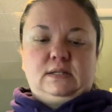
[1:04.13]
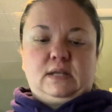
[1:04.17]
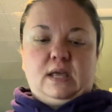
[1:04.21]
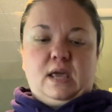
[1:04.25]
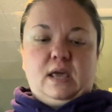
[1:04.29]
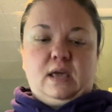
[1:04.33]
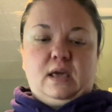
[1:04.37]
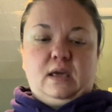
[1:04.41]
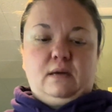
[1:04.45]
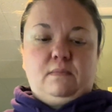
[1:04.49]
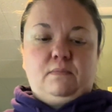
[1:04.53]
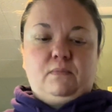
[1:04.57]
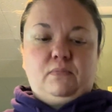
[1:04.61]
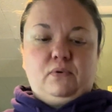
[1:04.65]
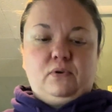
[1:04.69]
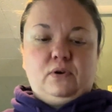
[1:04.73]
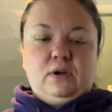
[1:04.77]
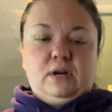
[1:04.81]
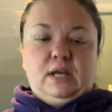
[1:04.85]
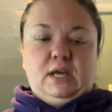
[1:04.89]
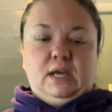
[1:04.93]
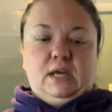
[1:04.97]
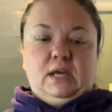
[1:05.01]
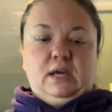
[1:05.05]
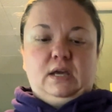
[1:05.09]
a
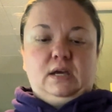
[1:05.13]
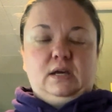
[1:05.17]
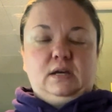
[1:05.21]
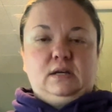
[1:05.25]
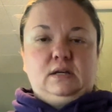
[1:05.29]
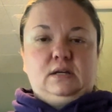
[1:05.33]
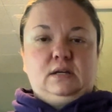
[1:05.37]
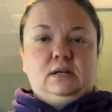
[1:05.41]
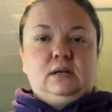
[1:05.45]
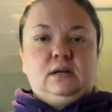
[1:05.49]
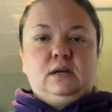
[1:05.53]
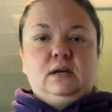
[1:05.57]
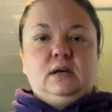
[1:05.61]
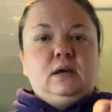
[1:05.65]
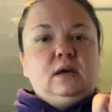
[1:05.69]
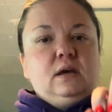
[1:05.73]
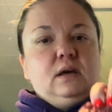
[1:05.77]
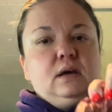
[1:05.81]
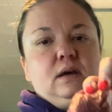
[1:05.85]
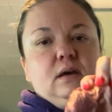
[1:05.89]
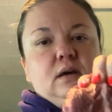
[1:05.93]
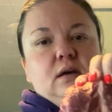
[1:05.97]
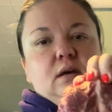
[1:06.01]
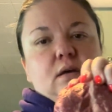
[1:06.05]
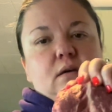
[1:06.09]
pretty
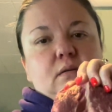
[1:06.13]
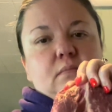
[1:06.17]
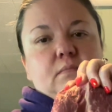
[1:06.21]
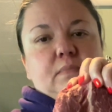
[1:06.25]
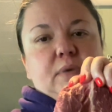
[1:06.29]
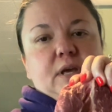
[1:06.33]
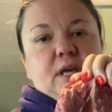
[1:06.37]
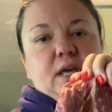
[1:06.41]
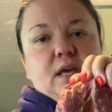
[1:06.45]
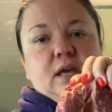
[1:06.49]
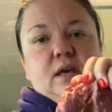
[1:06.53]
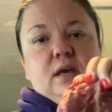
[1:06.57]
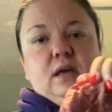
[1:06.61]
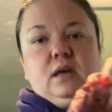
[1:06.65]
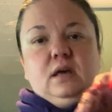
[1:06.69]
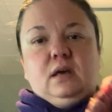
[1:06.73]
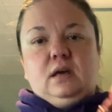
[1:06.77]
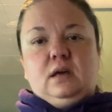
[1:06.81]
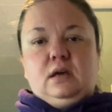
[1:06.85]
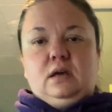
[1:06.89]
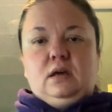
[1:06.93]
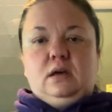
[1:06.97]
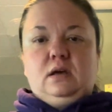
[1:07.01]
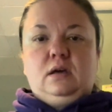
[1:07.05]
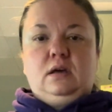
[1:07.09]
big
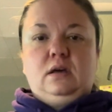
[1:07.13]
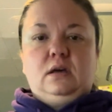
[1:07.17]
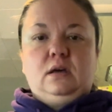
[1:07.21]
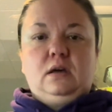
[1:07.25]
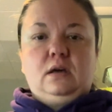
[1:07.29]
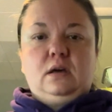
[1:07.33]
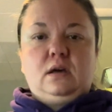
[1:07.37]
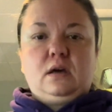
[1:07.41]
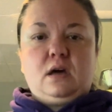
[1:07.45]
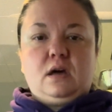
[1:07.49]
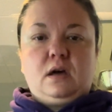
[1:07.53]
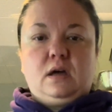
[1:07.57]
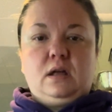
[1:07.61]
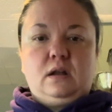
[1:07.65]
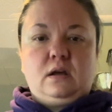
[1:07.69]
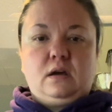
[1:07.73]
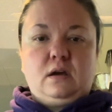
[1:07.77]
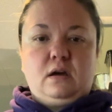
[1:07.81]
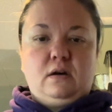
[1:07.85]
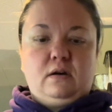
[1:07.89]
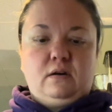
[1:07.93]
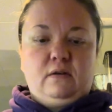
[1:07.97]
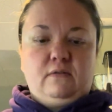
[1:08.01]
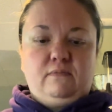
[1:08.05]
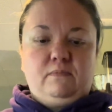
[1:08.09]
cut
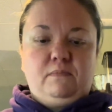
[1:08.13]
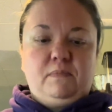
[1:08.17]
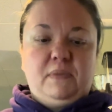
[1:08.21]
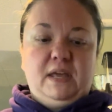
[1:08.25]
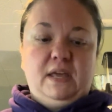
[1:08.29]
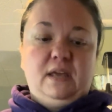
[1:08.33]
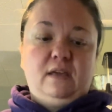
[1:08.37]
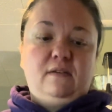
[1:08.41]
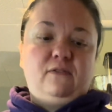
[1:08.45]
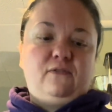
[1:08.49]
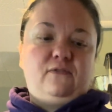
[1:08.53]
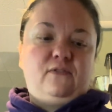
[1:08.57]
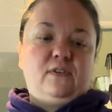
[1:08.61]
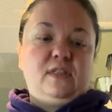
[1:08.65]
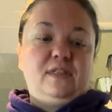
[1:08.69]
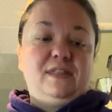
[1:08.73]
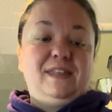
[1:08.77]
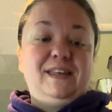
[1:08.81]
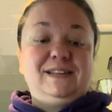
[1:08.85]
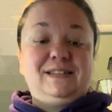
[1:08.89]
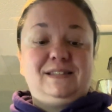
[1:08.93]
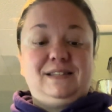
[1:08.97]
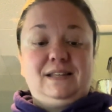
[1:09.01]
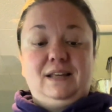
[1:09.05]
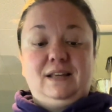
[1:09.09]
of beef.
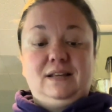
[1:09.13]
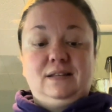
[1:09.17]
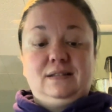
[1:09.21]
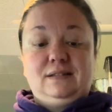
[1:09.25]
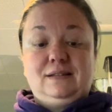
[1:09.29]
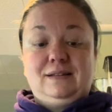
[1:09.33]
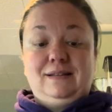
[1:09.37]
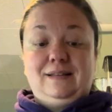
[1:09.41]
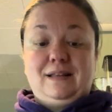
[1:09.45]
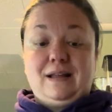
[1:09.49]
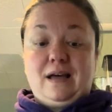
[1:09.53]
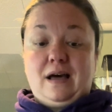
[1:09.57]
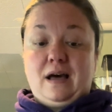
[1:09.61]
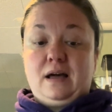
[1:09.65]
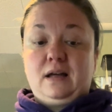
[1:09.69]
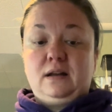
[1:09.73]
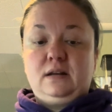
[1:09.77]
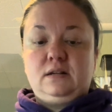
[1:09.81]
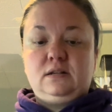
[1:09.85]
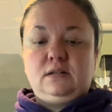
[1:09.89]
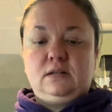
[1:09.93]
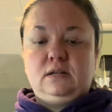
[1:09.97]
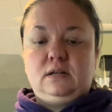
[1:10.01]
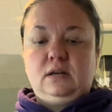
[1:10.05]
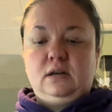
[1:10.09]
This is
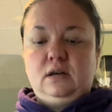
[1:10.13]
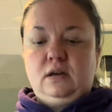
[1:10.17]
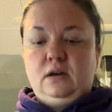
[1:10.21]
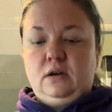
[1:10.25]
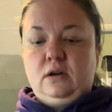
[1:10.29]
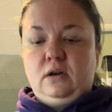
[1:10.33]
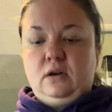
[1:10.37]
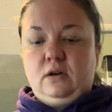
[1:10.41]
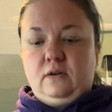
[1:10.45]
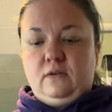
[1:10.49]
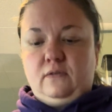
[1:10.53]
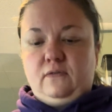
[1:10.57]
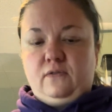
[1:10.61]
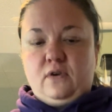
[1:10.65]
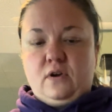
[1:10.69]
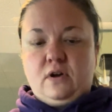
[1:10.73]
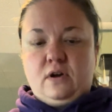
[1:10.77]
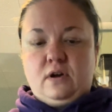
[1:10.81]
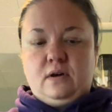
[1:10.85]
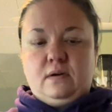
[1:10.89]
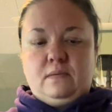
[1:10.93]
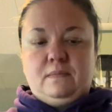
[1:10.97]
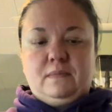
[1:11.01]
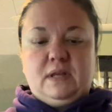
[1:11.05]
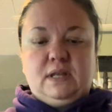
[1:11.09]
not
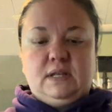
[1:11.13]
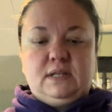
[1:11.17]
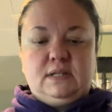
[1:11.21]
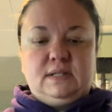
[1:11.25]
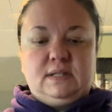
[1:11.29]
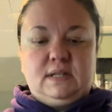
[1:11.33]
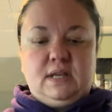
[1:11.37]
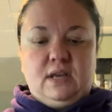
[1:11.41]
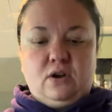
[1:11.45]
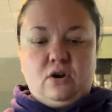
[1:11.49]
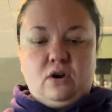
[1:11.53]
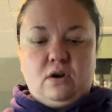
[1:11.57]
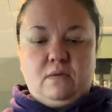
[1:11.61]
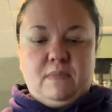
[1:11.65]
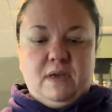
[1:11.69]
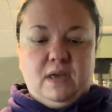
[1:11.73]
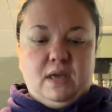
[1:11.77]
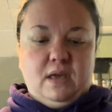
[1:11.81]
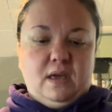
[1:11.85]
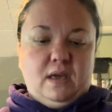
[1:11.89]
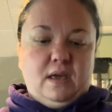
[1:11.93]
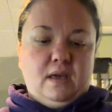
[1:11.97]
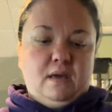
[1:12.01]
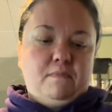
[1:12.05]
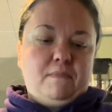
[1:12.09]
from
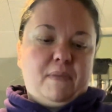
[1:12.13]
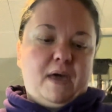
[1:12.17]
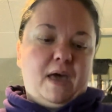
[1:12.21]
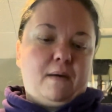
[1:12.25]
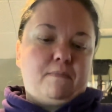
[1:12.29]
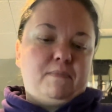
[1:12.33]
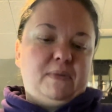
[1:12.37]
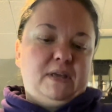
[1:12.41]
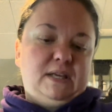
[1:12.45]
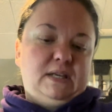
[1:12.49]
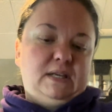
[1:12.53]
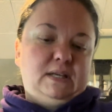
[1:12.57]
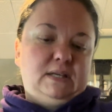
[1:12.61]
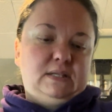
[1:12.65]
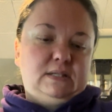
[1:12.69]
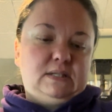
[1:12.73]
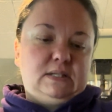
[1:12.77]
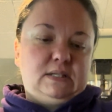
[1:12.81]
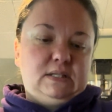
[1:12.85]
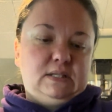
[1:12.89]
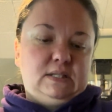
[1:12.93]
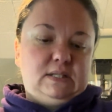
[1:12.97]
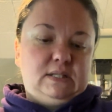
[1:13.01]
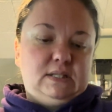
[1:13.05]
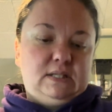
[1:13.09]
CRB,
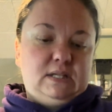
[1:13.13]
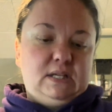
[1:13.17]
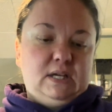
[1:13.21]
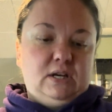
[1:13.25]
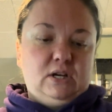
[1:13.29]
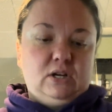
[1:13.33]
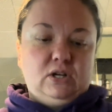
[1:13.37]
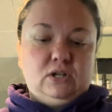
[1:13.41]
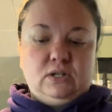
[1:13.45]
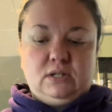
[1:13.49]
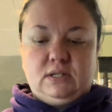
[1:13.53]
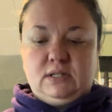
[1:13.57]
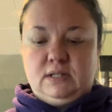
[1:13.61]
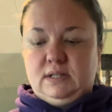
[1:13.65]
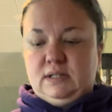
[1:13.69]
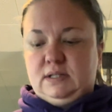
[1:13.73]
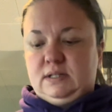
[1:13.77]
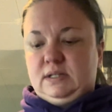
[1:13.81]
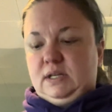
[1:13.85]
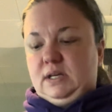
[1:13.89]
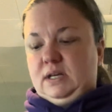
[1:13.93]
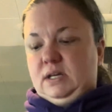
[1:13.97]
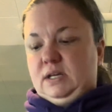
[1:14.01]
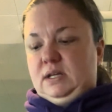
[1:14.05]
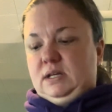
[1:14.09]
Pappy's, Steers.
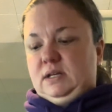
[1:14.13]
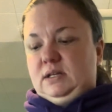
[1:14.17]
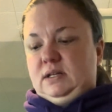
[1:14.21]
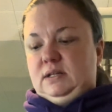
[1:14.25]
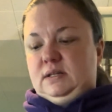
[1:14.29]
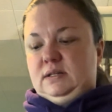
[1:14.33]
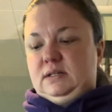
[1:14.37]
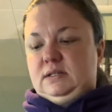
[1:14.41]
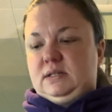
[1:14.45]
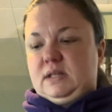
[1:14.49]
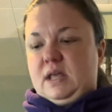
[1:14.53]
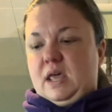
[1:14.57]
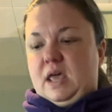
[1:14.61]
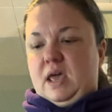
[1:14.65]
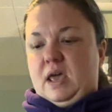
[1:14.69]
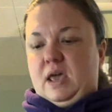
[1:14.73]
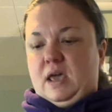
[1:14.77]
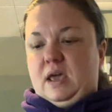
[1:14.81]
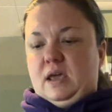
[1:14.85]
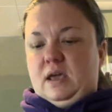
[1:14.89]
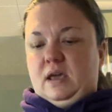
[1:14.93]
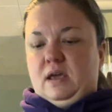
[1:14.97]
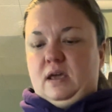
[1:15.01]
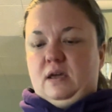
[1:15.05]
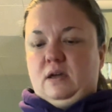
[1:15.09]
This is
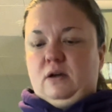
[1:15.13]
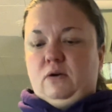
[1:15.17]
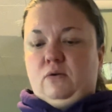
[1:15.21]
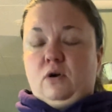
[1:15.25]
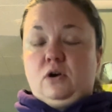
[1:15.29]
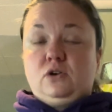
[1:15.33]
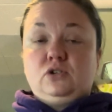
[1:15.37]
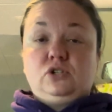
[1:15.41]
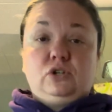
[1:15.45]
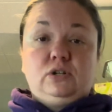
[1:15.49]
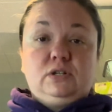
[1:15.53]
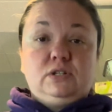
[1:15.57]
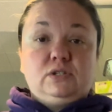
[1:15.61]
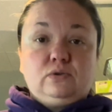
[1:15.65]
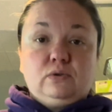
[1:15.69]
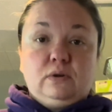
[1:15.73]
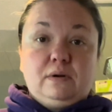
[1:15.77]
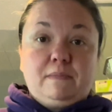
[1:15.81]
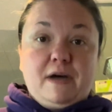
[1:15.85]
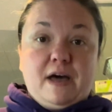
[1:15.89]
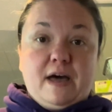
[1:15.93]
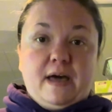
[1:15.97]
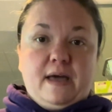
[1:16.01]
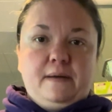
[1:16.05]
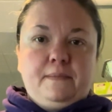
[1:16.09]
a grocery store
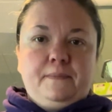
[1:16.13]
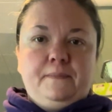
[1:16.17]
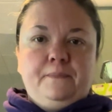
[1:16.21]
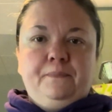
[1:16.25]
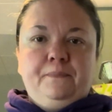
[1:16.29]
buy.